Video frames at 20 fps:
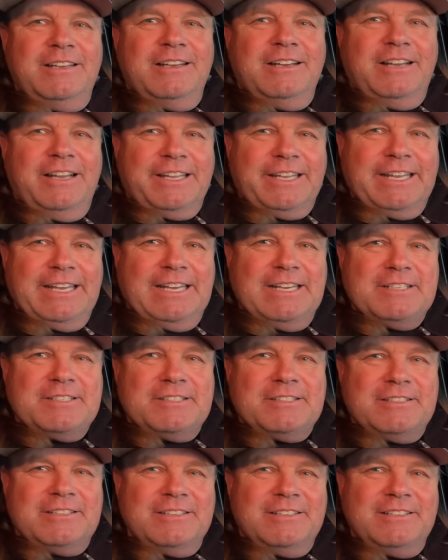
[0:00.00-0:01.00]
I
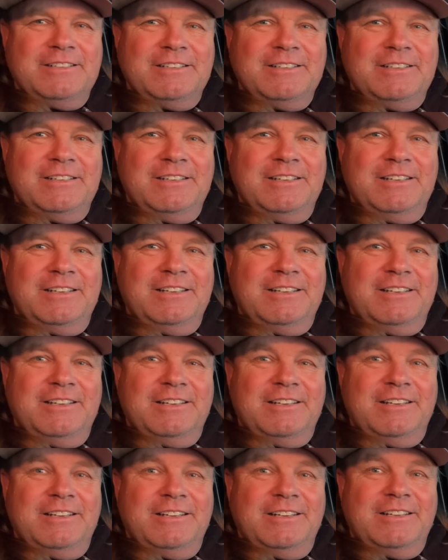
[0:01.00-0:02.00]
guess
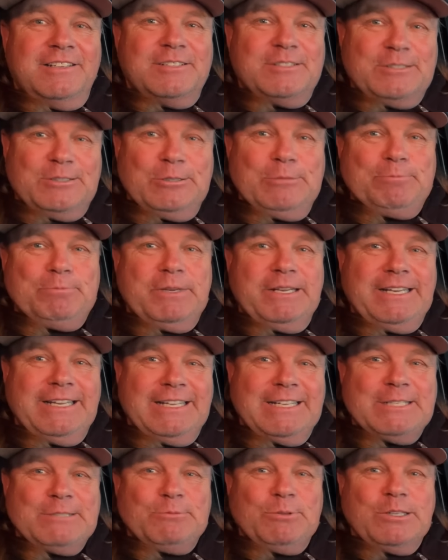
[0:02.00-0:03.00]
stupid
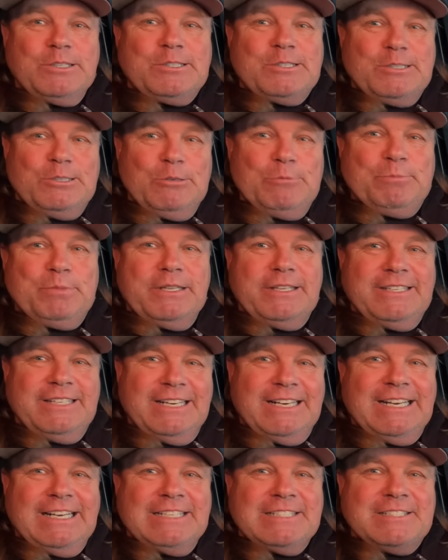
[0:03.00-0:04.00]
is what stupid
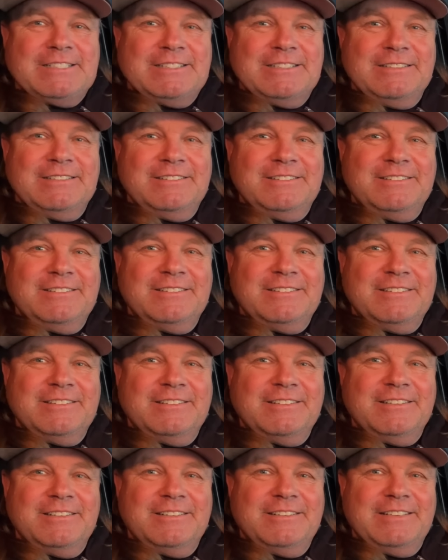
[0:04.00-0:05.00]
does.
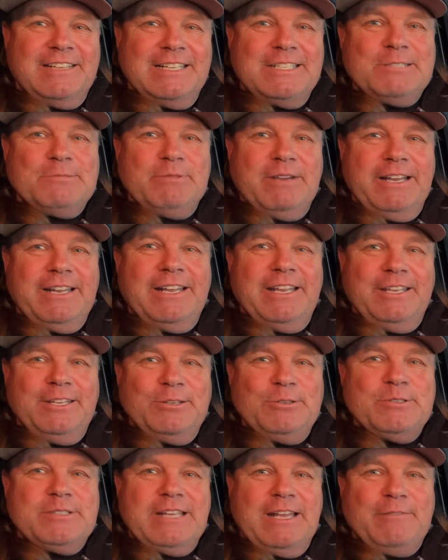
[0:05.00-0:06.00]
That's why they
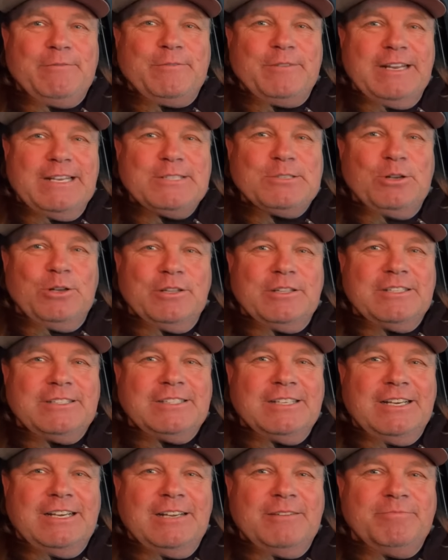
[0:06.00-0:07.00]
use that phrase all the
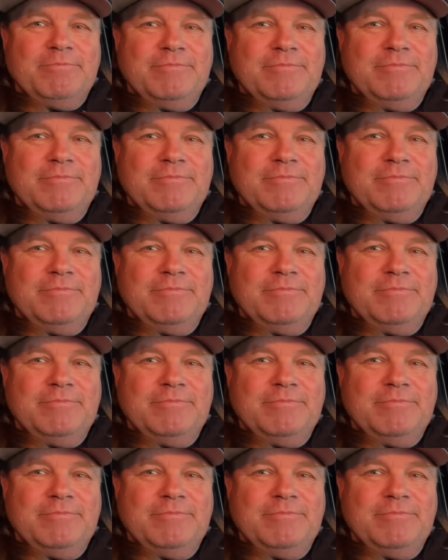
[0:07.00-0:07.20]
time.